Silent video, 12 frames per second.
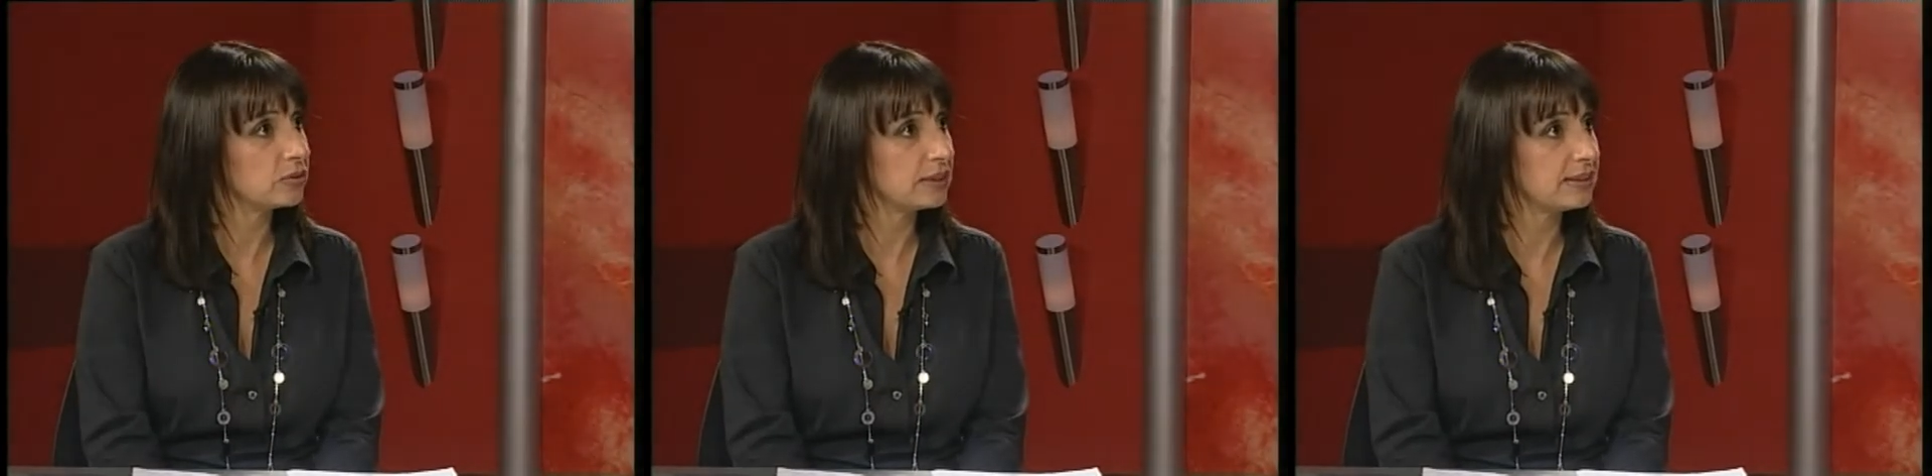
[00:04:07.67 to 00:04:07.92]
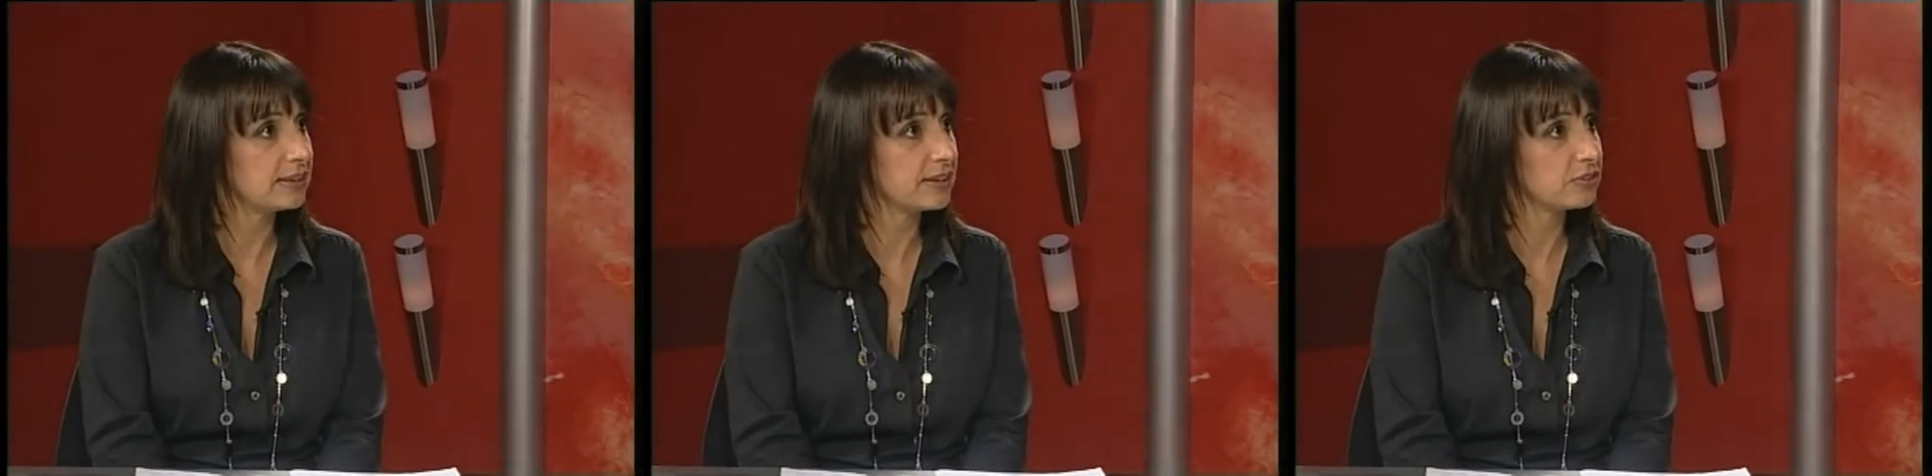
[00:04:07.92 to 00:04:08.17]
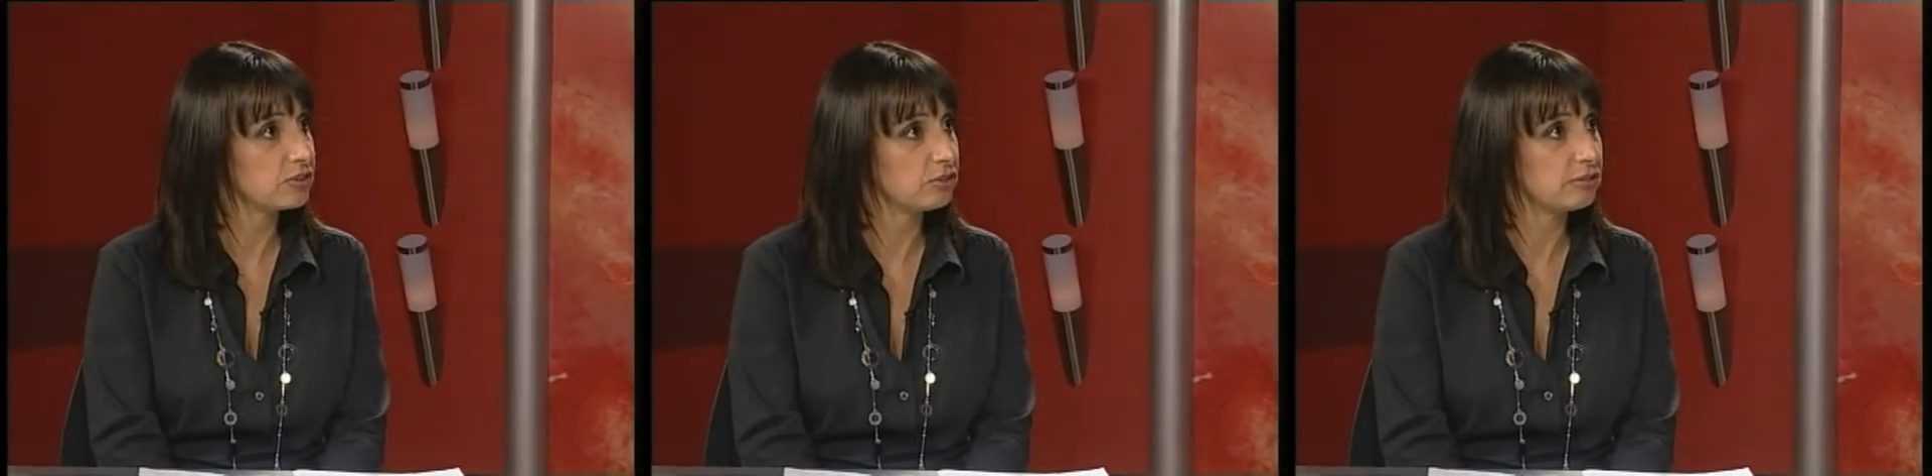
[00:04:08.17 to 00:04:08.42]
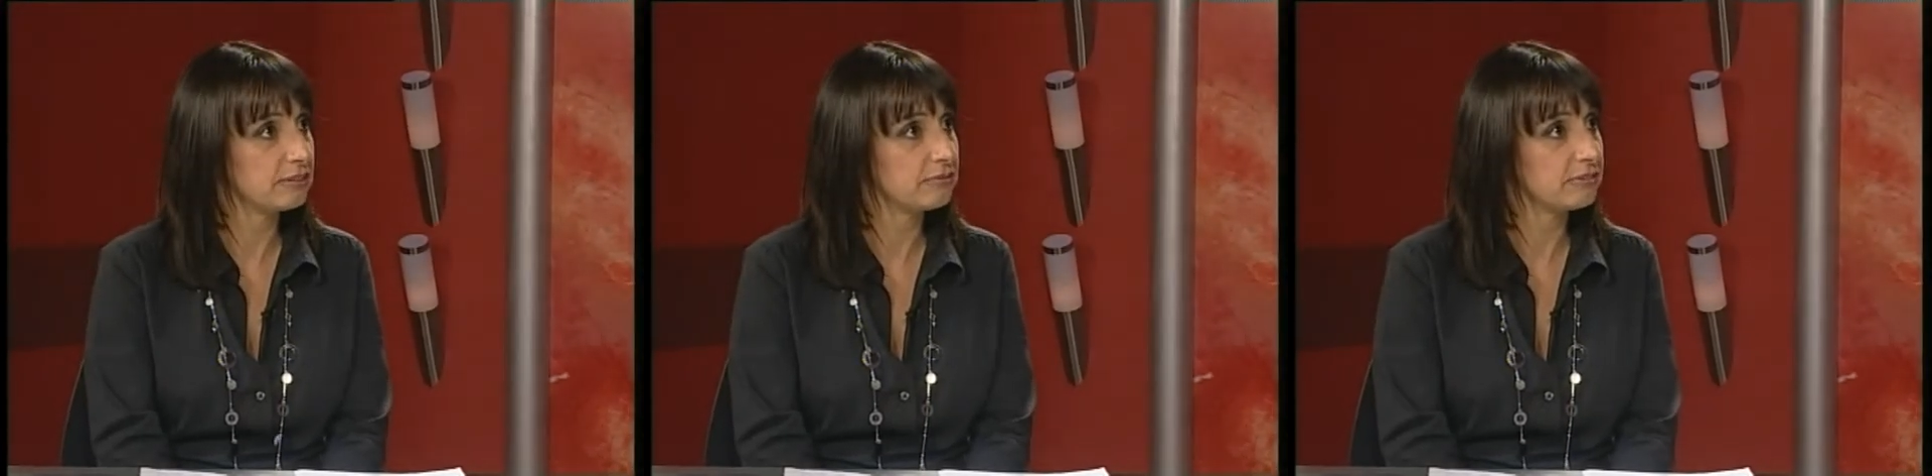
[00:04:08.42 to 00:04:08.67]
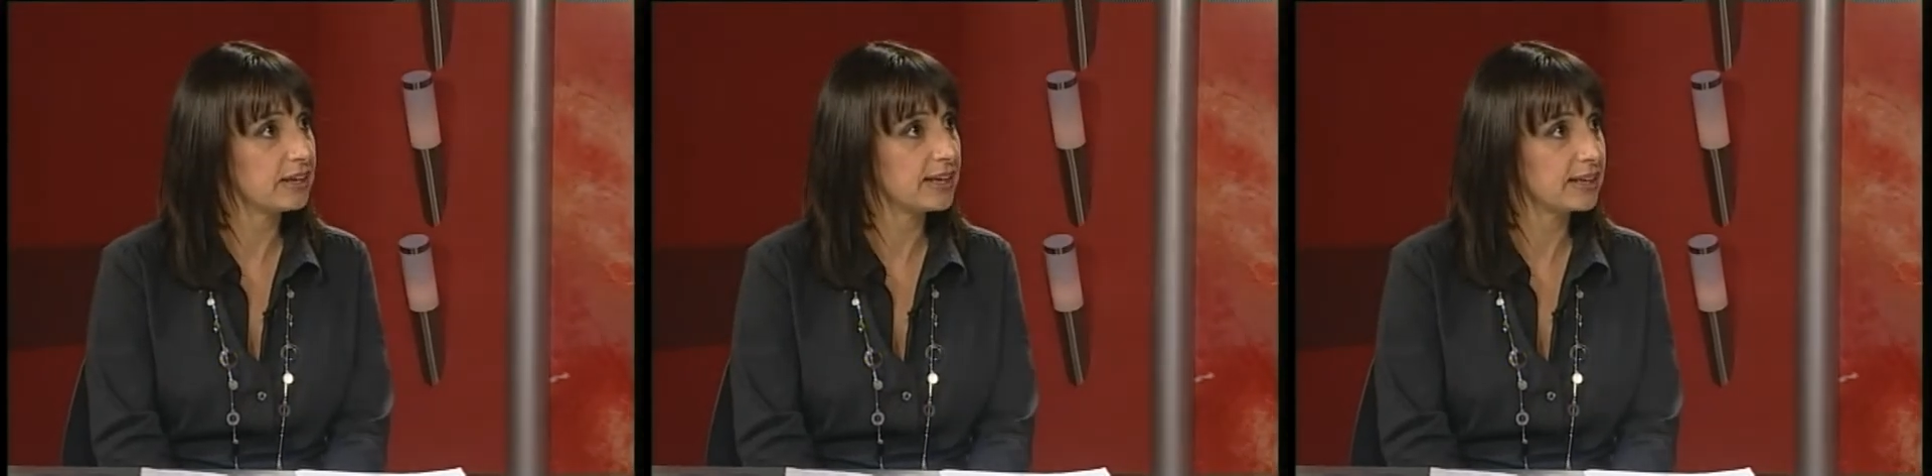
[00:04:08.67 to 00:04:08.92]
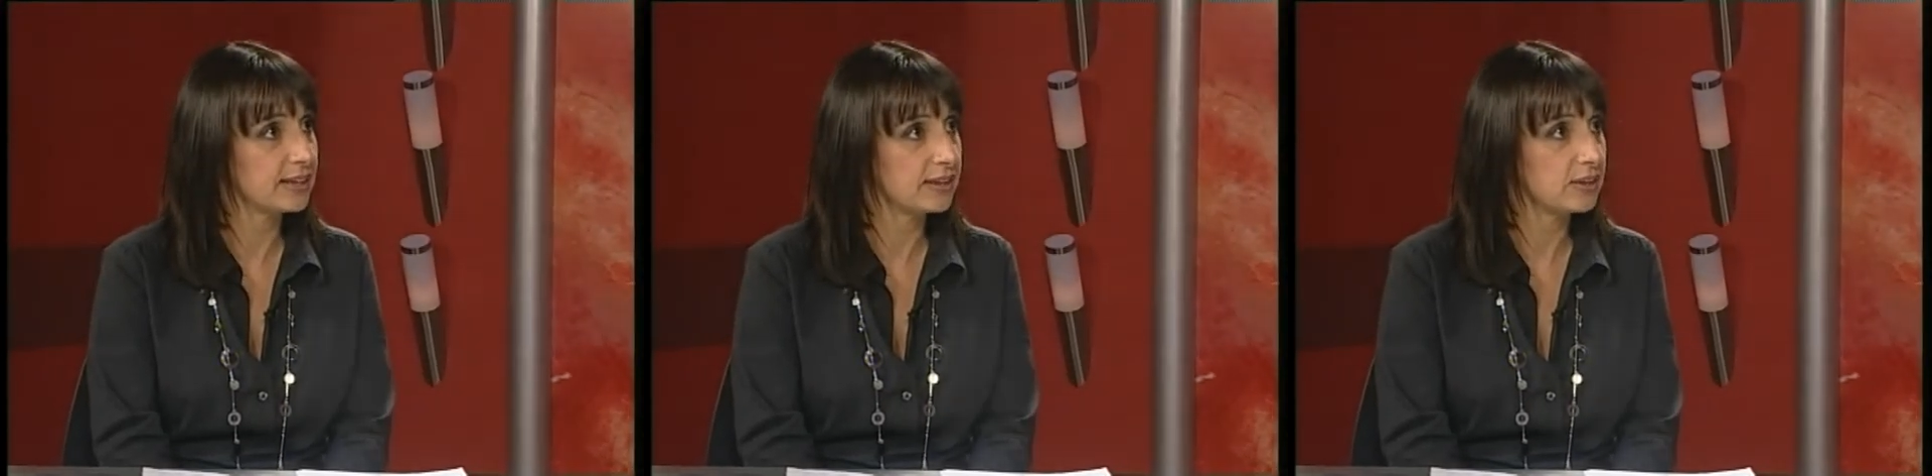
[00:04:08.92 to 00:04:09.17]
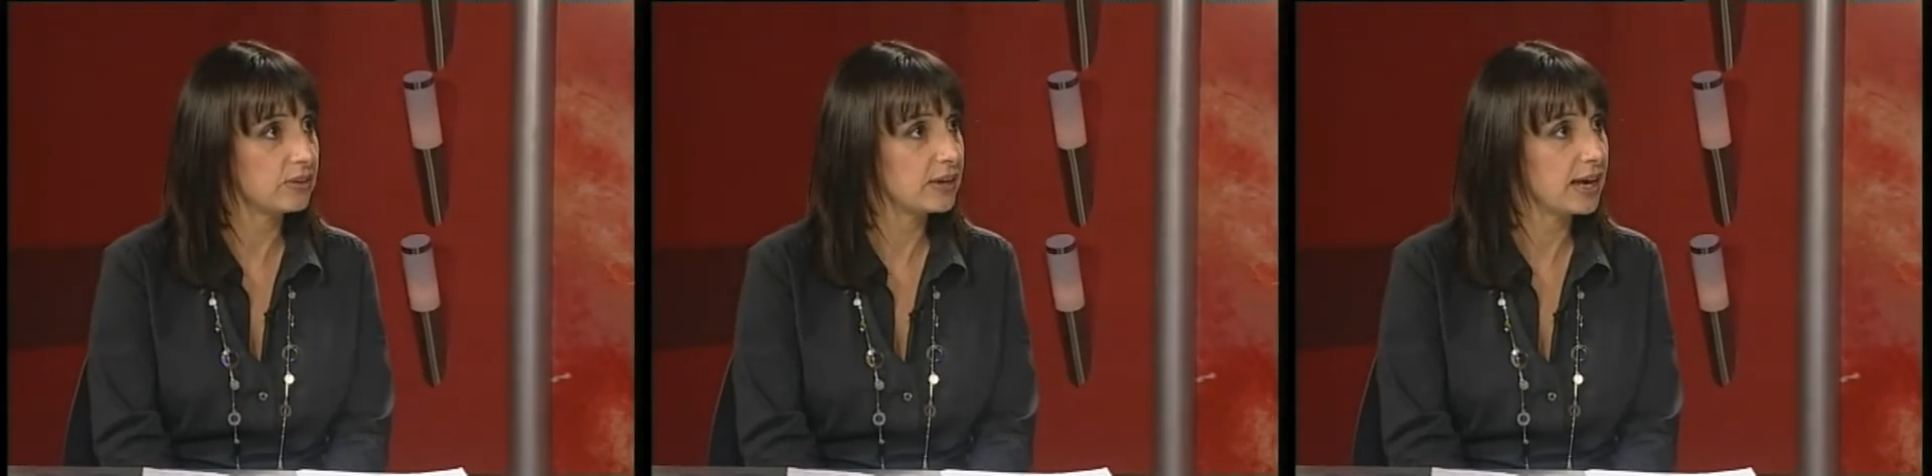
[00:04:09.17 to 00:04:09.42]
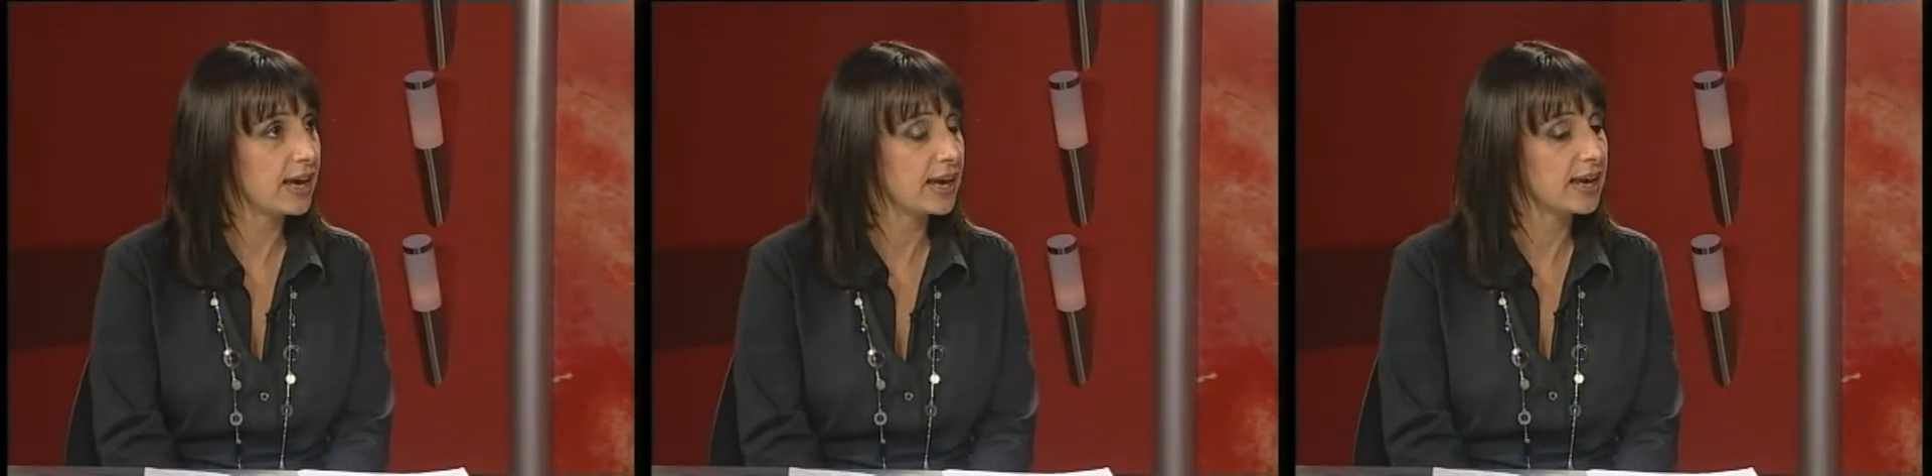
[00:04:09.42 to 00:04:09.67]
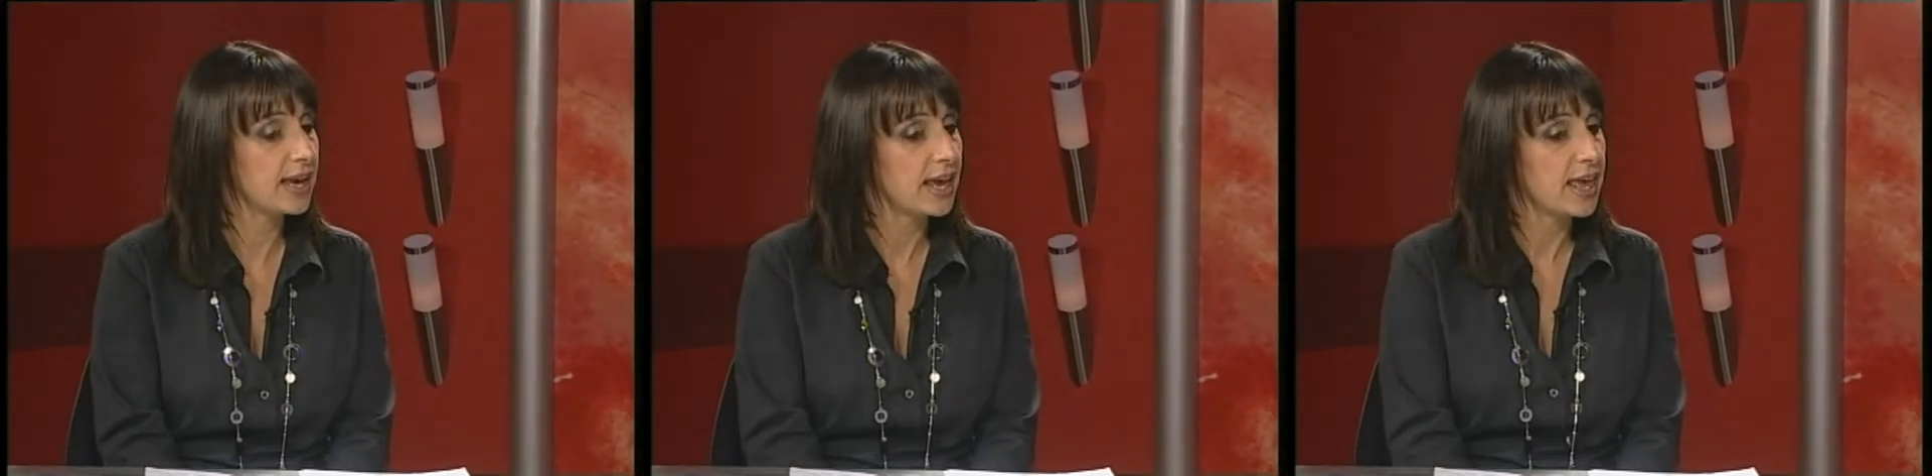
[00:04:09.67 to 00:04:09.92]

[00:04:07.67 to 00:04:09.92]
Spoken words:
details to Dreamflight in the UK.